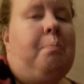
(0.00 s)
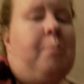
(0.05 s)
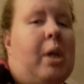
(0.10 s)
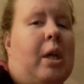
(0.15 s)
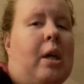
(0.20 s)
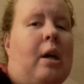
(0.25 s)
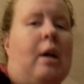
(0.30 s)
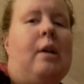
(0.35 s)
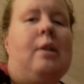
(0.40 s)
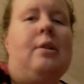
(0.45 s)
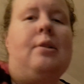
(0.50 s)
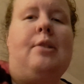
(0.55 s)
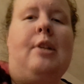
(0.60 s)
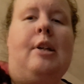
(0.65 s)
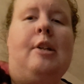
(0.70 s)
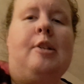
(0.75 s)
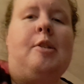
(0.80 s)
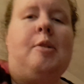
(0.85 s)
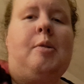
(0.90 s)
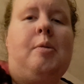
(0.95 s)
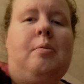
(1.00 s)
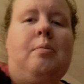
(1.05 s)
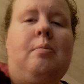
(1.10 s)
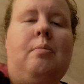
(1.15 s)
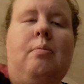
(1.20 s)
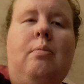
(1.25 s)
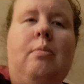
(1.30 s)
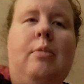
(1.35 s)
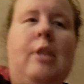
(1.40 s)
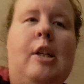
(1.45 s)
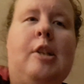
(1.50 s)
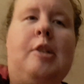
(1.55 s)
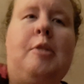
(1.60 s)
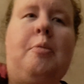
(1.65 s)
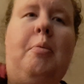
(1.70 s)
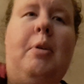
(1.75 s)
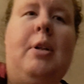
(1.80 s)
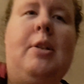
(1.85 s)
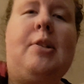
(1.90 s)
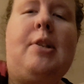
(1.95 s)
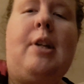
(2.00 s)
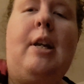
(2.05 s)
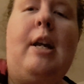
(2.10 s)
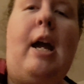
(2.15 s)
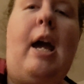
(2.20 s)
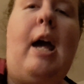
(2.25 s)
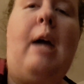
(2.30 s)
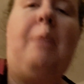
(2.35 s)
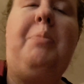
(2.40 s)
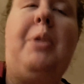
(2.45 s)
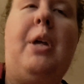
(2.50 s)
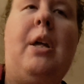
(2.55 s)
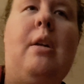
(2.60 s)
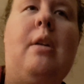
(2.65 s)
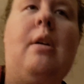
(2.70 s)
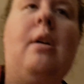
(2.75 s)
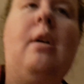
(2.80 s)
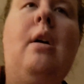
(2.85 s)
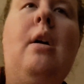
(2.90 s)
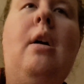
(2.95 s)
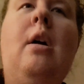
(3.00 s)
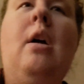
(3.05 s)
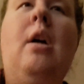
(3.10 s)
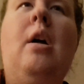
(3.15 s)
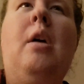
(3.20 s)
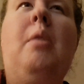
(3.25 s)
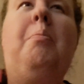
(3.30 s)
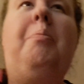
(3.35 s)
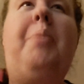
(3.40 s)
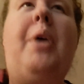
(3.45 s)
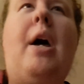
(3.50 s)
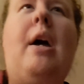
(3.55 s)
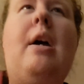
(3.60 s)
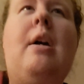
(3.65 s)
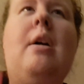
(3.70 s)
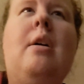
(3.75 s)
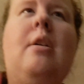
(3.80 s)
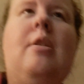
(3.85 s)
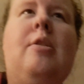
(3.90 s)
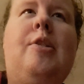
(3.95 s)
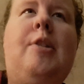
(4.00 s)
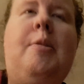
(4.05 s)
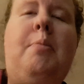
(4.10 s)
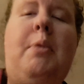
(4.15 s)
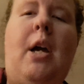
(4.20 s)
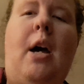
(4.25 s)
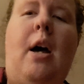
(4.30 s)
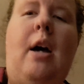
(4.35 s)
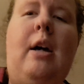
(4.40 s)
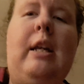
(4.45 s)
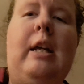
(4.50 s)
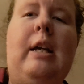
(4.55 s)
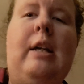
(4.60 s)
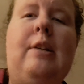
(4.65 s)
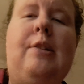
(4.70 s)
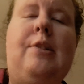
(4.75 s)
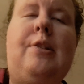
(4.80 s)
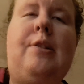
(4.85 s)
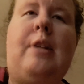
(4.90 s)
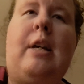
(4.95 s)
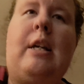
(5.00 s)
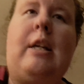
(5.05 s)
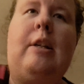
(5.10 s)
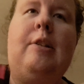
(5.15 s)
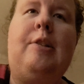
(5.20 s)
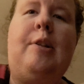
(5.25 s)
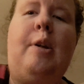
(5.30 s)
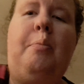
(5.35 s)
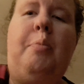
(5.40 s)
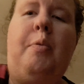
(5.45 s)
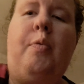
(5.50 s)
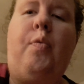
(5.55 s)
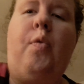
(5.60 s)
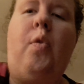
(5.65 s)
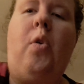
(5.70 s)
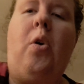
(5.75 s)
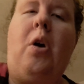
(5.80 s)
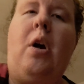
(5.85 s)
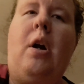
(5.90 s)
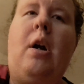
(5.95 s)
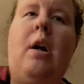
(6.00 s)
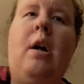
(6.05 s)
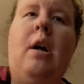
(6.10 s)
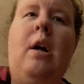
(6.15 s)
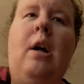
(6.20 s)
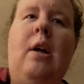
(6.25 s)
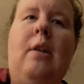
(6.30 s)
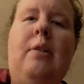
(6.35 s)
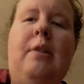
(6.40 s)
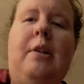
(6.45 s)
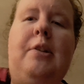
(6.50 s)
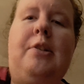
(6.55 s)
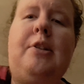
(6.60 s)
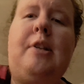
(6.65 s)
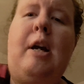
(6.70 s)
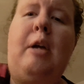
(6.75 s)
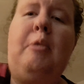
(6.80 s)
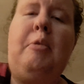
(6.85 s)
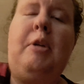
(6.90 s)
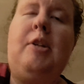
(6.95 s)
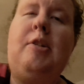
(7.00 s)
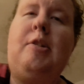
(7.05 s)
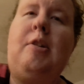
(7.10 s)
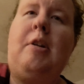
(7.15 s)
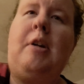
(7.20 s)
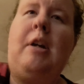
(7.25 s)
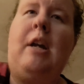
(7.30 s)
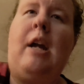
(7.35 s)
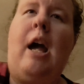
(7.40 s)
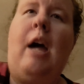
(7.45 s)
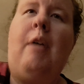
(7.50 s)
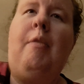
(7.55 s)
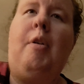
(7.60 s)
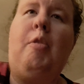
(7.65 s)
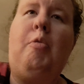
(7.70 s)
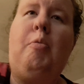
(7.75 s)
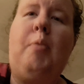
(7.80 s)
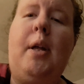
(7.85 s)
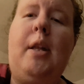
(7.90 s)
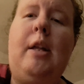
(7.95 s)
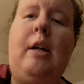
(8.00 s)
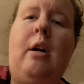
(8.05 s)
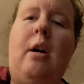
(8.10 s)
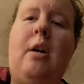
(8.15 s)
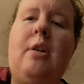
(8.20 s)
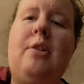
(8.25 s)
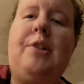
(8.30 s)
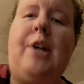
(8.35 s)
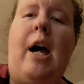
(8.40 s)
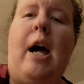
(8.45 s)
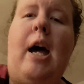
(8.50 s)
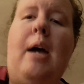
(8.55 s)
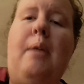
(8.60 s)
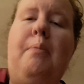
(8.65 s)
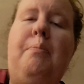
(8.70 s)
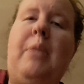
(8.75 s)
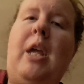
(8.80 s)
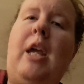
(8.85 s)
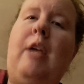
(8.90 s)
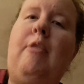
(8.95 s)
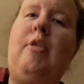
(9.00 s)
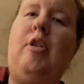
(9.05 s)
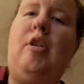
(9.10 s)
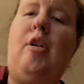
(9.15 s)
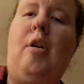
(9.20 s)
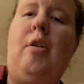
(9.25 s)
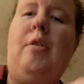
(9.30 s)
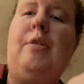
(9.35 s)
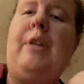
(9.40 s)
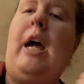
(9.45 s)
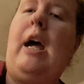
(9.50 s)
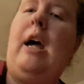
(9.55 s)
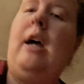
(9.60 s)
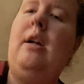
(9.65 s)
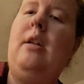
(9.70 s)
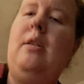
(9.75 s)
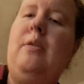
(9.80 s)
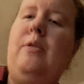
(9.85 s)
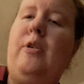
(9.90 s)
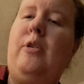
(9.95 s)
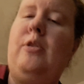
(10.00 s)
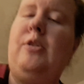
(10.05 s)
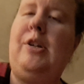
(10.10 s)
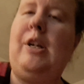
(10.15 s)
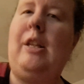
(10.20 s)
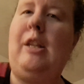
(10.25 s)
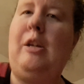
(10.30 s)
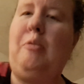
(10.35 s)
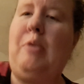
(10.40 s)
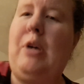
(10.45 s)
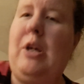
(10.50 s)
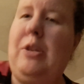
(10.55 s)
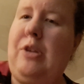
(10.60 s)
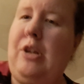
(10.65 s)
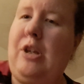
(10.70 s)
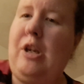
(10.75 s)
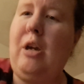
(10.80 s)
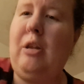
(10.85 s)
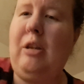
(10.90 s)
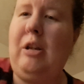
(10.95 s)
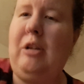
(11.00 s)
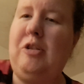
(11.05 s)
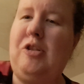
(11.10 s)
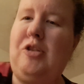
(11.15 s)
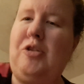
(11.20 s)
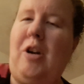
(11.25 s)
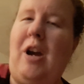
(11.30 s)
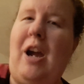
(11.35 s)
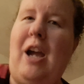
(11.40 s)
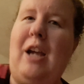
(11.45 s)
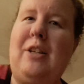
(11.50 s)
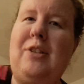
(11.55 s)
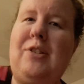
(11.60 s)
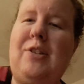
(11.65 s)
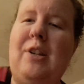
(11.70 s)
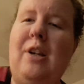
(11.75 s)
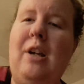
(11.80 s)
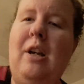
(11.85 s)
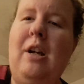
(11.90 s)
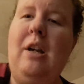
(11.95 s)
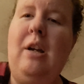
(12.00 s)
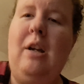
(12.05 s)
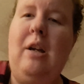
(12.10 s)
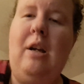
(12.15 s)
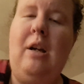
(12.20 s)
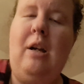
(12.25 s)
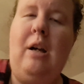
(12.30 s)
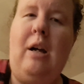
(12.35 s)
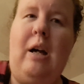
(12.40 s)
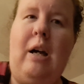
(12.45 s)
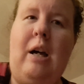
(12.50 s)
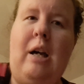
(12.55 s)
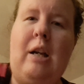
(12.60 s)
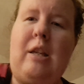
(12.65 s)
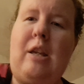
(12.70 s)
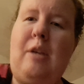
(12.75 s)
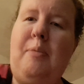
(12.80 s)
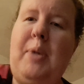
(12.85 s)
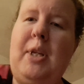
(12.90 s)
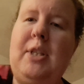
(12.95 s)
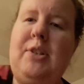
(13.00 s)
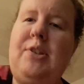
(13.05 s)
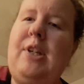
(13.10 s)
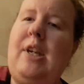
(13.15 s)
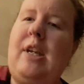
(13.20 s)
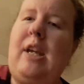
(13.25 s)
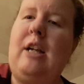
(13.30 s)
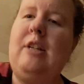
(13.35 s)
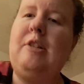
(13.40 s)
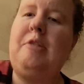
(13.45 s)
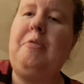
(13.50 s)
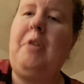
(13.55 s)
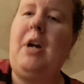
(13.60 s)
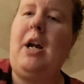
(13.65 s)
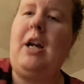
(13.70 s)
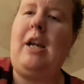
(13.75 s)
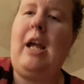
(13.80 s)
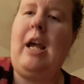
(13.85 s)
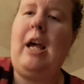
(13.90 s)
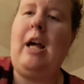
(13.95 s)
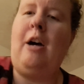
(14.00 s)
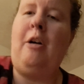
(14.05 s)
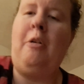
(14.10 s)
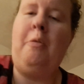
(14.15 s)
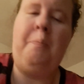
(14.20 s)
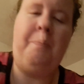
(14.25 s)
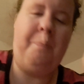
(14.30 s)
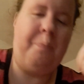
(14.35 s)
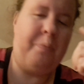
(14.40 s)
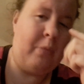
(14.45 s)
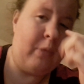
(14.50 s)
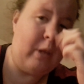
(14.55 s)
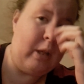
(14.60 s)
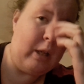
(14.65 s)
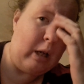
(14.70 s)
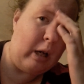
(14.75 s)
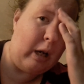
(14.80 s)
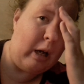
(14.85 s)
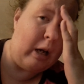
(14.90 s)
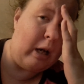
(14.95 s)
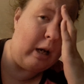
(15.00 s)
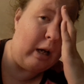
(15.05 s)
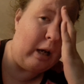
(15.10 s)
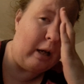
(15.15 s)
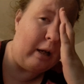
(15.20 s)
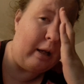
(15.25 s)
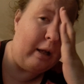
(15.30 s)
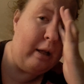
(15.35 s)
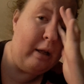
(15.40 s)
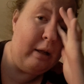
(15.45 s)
because that's that's what's going to happen. But to be honest, like I said before, these celebrities are going to have a really hard time even though that they're dealing with the union strikes uh commencing as of right now. Uh